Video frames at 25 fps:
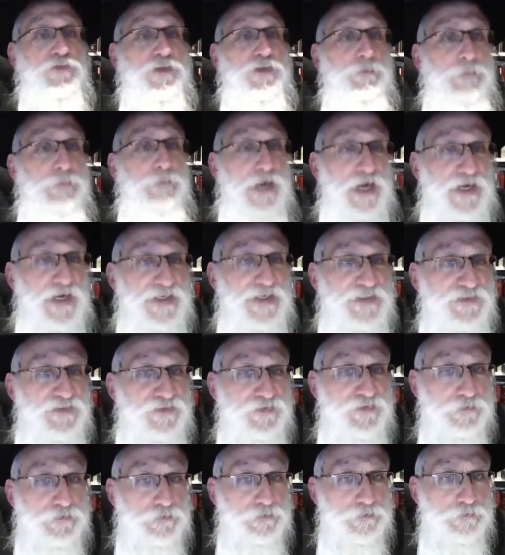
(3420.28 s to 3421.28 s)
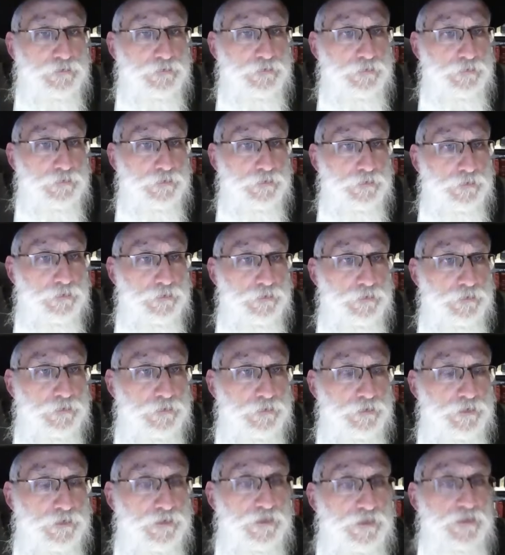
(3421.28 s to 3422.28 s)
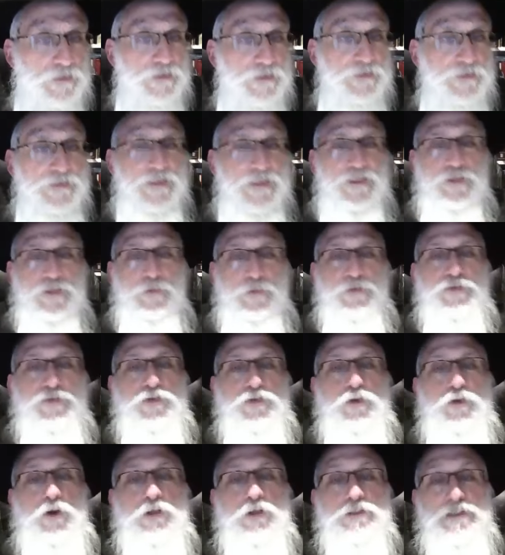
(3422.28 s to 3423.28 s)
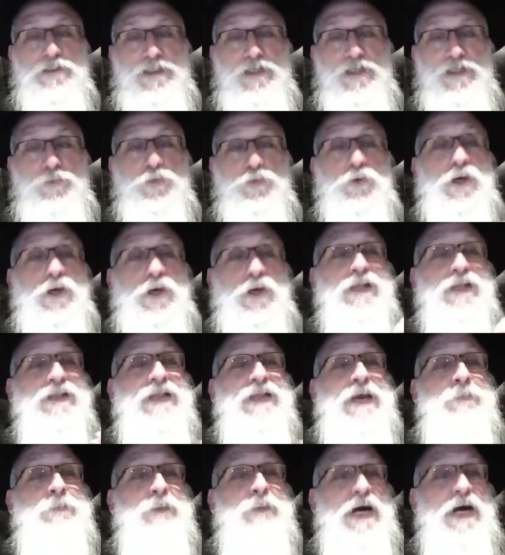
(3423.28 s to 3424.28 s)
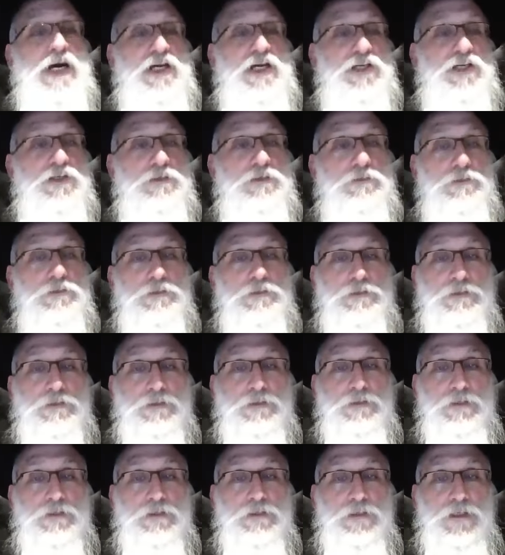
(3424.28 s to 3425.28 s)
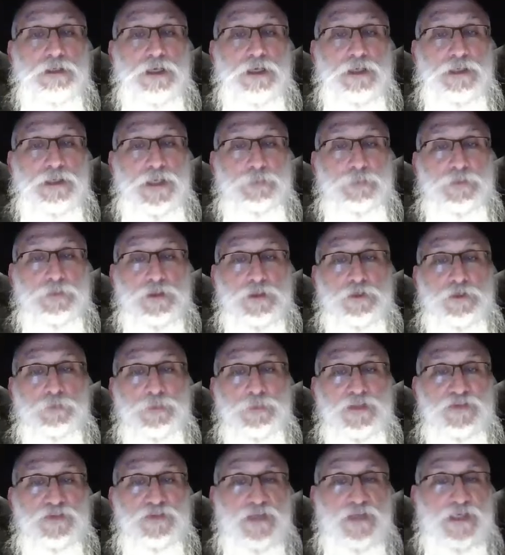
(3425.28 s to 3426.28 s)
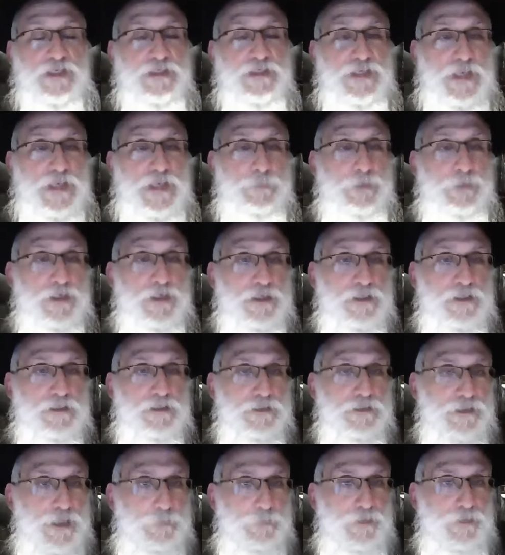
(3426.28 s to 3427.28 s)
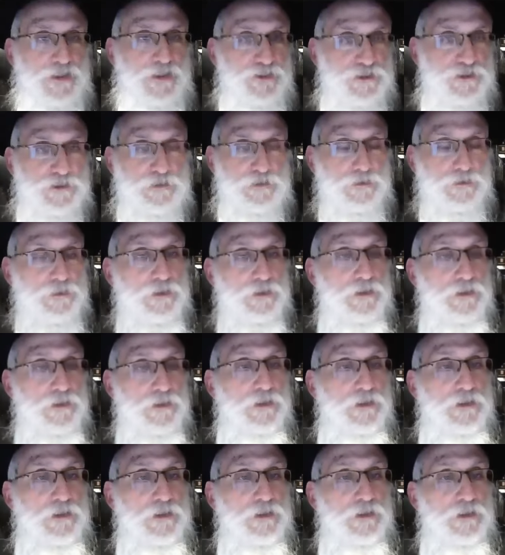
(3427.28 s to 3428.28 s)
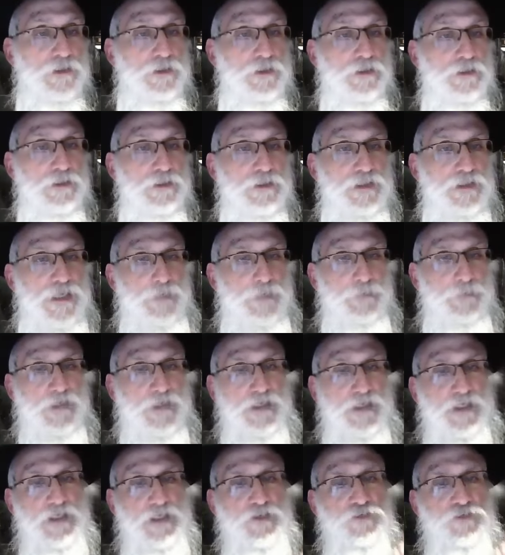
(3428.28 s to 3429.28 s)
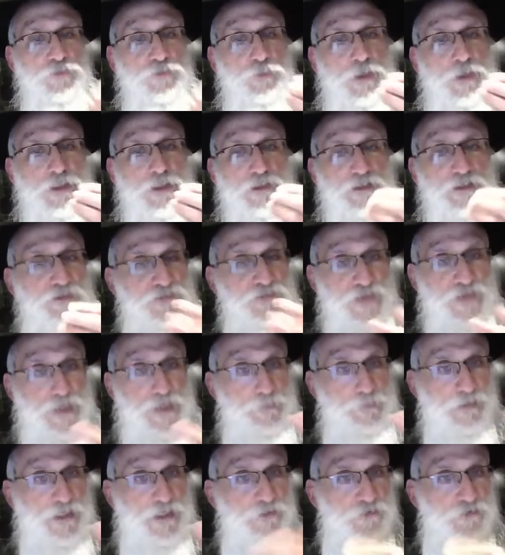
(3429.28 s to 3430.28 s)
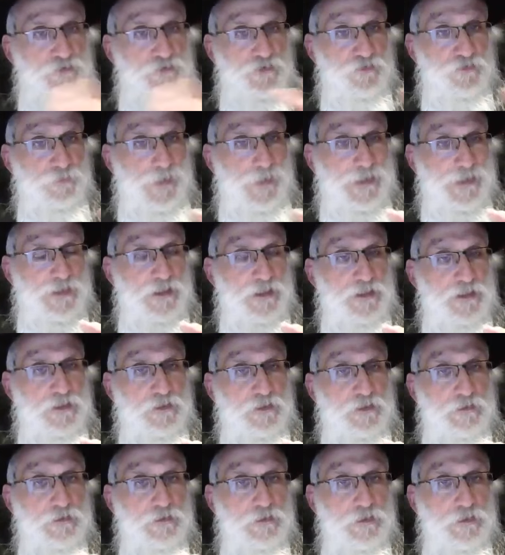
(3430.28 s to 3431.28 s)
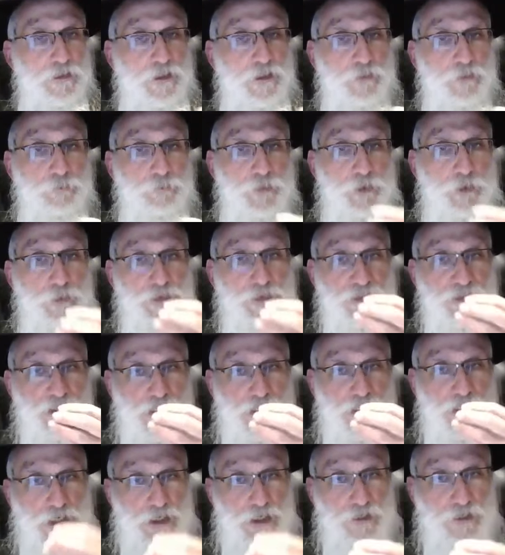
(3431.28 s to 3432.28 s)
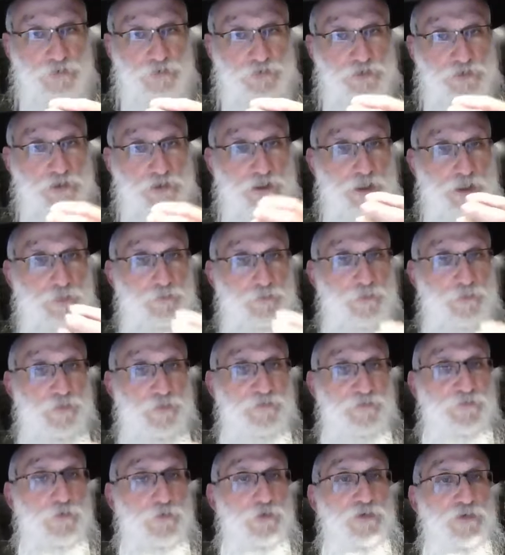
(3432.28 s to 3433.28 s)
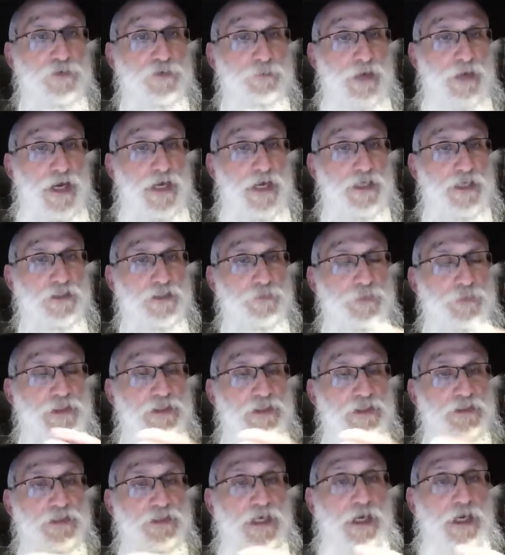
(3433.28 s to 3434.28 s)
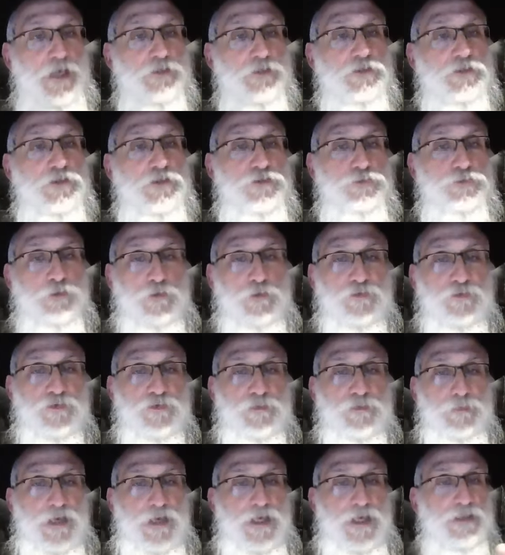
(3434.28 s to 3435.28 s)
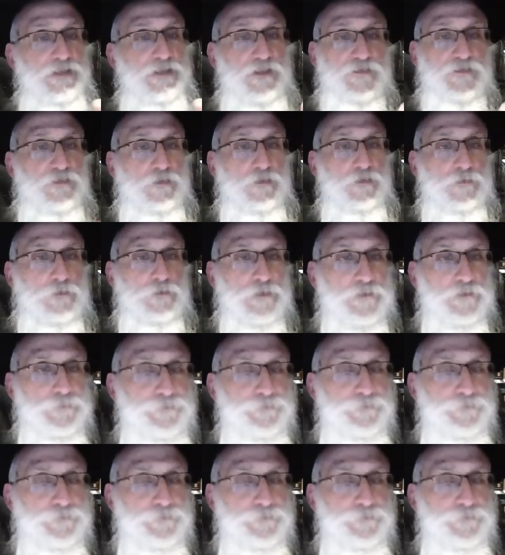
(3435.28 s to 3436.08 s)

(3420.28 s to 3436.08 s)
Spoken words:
the mind, then you're what's called in Hebrew a lemach. A lemach means like a nebach, nebesh. Lemach is when the same letters as melech, but when the heart comes before the mind, meaning the heart controls the mind, that's no good.